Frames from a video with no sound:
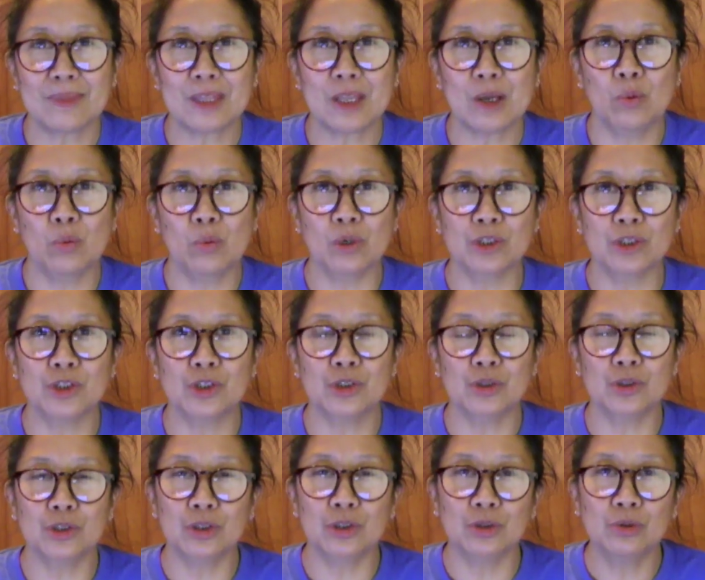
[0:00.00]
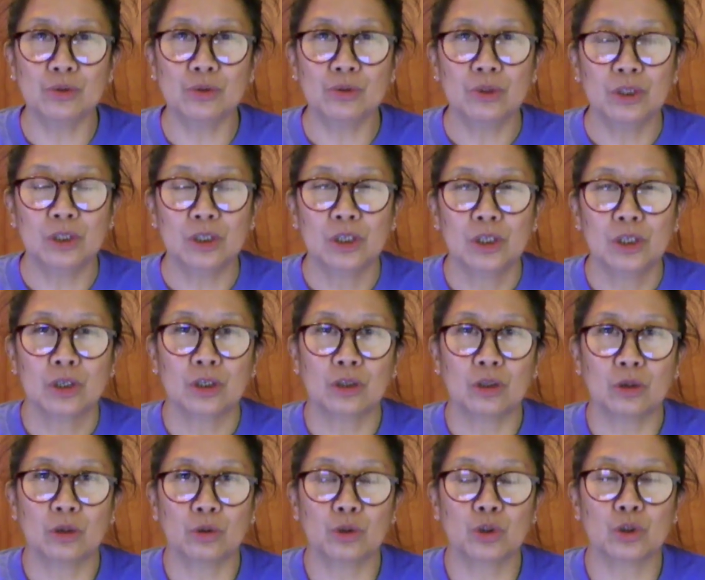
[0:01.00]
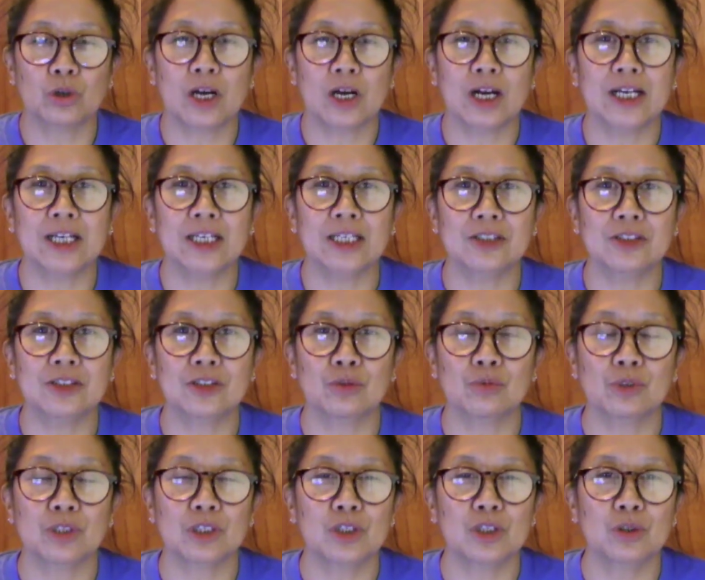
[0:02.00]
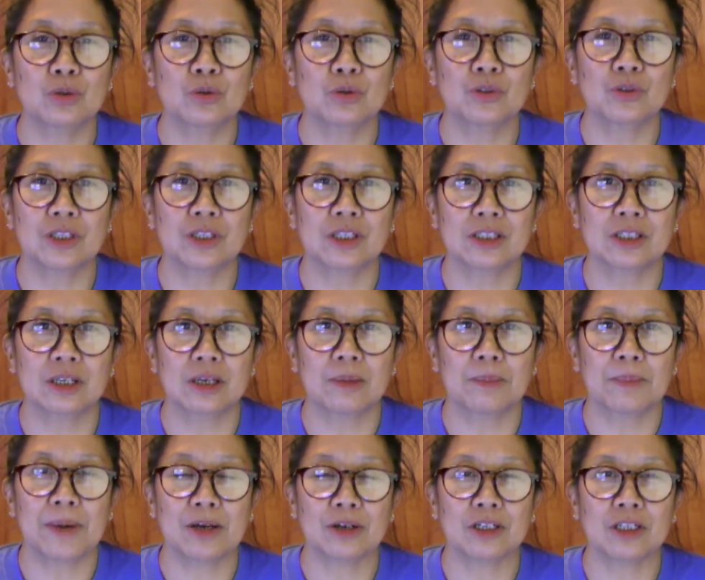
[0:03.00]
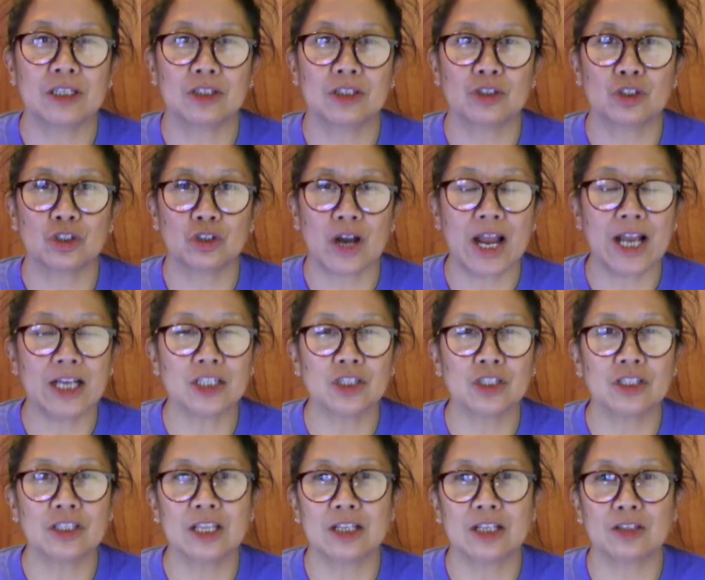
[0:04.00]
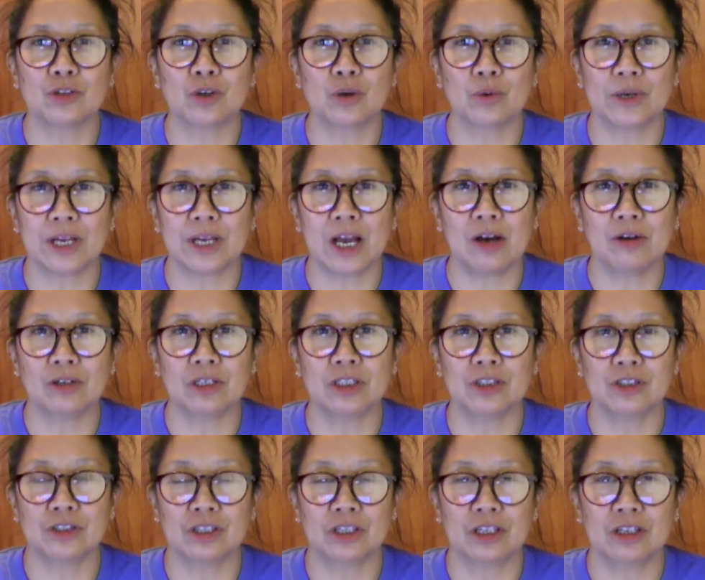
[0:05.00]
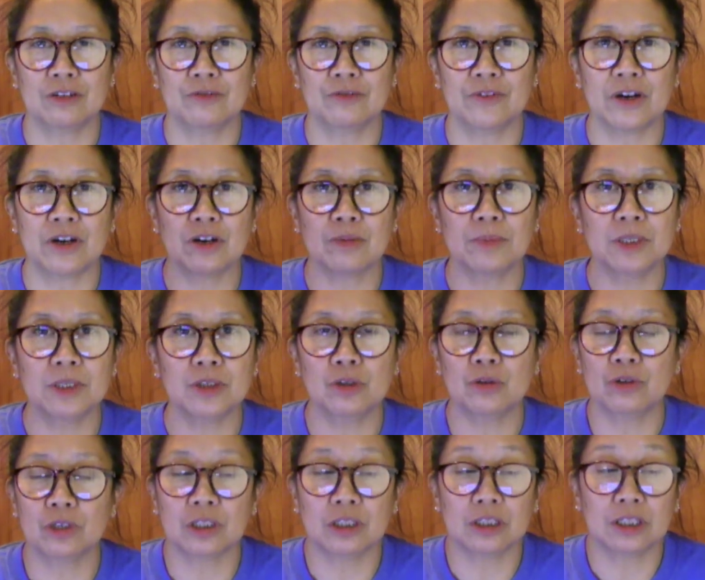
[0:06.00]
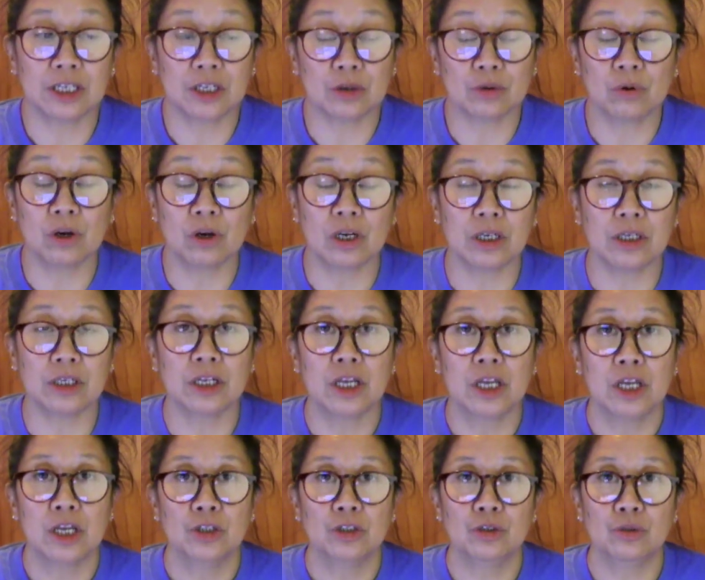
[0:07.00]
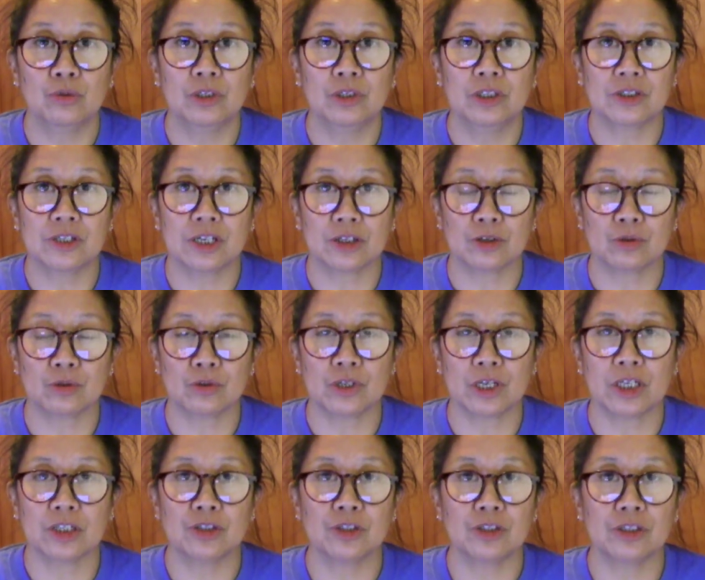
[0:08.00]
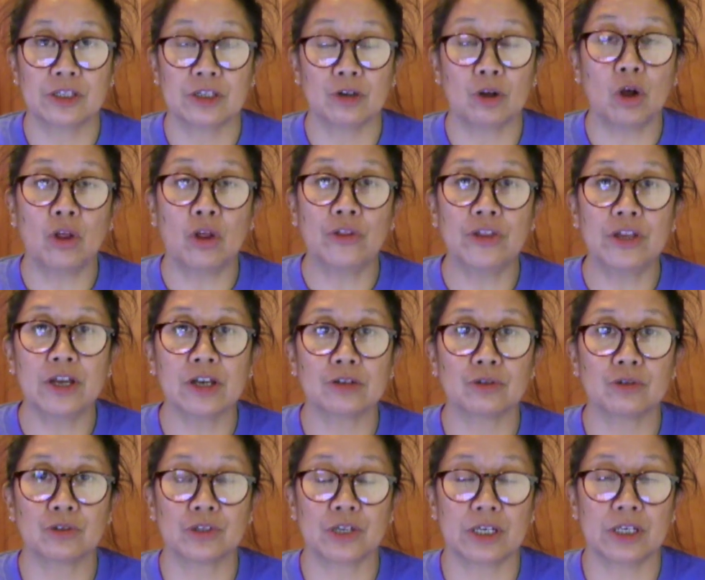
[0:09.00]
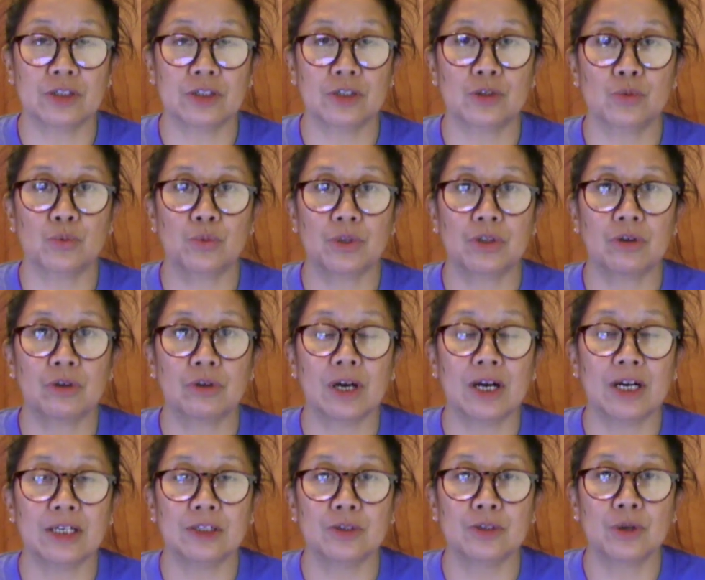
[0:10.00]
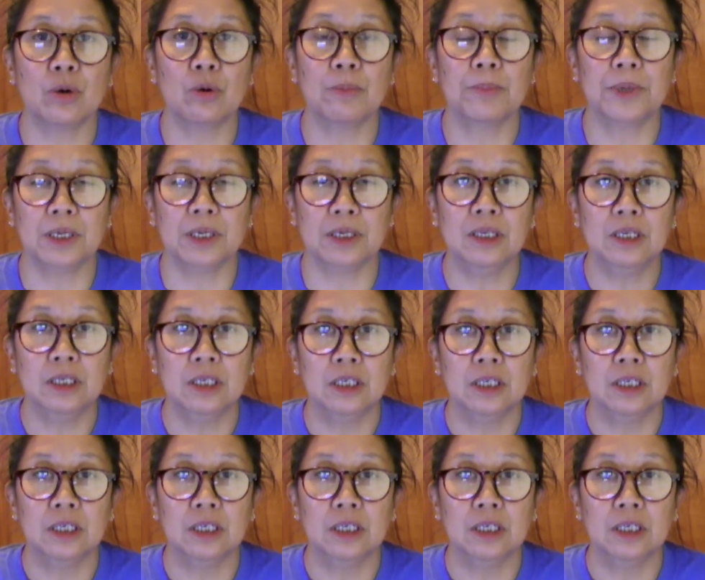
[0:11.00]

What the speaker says: Once you do, close your eyes to reduce the amount of distraction that's going out into the environment. You can later on do this exercises and all the exercises with your eyes open,